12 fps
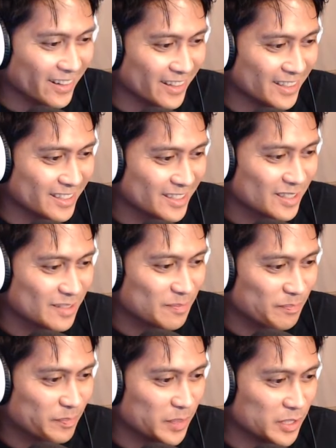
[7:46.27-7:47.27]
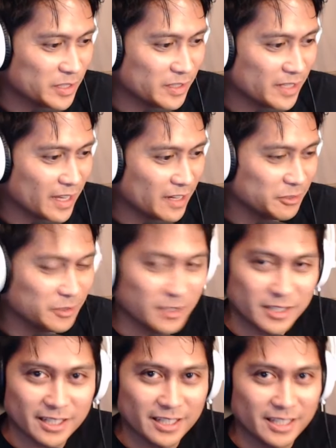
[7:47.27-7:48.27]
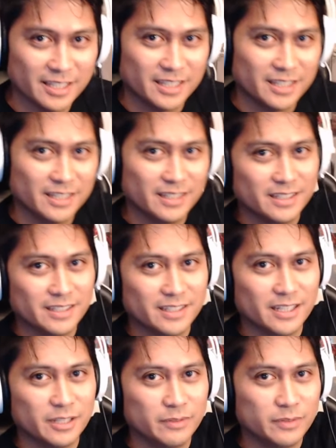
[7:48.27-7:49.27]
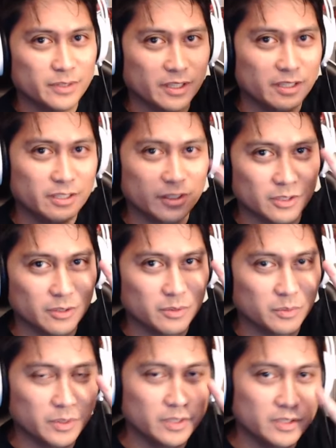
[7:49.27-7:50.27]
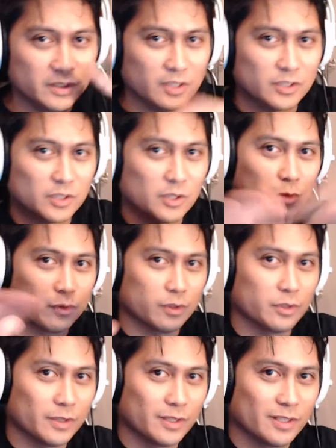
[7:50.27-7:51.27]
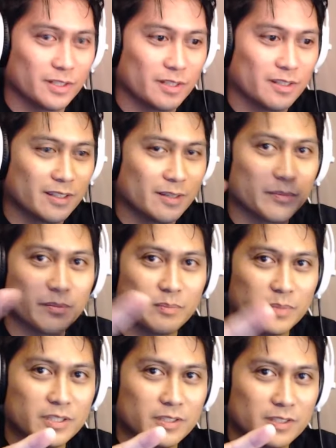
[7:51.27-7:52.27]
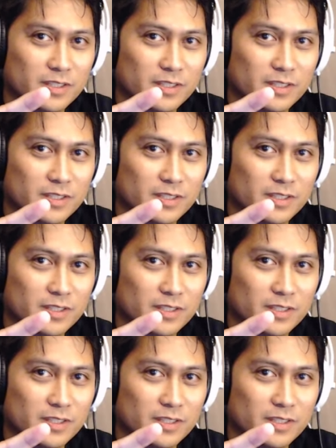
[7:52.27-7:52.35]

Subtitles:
guys, peace on out, and have a good one. Session over. Peace,